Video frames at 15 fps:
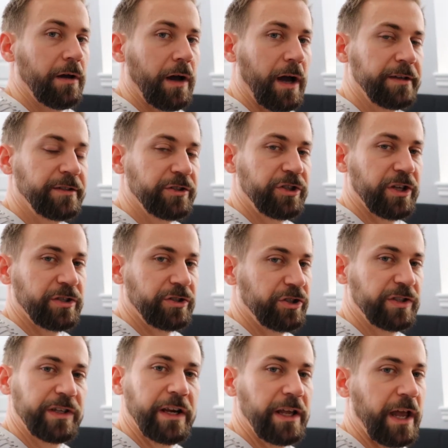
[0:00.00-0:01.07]
I suggest
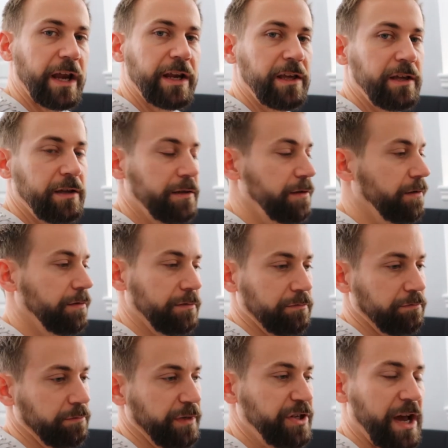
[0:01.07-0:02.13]
just getting any
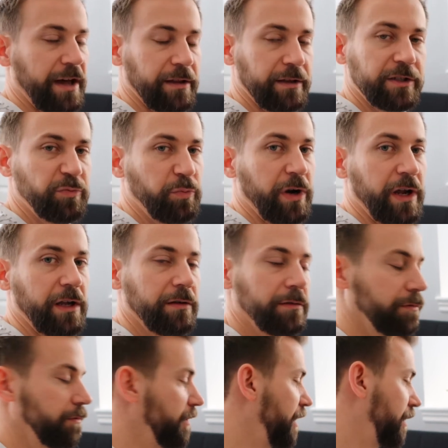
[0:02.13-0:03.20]
metallic spray.
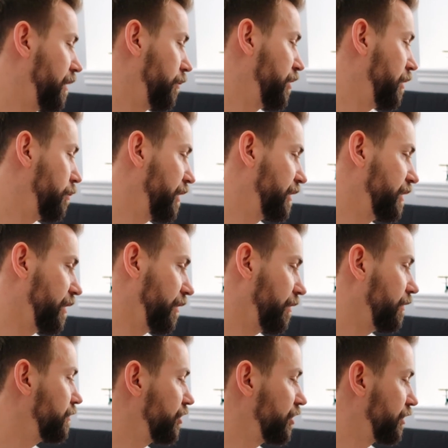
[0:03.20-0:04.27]
Not going to be a big
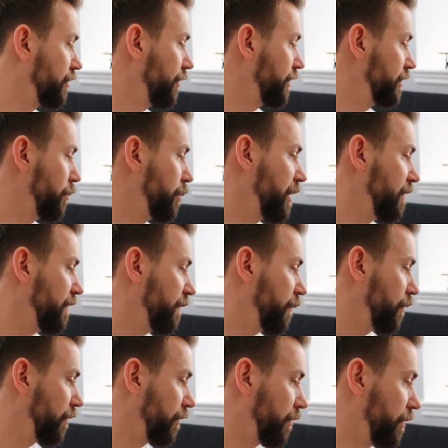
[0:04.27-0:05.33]
deal. It's just going to be
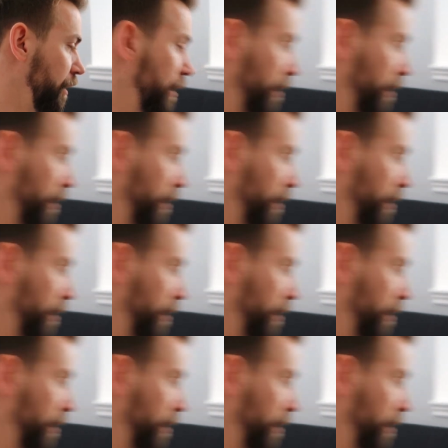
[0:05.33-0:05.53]
for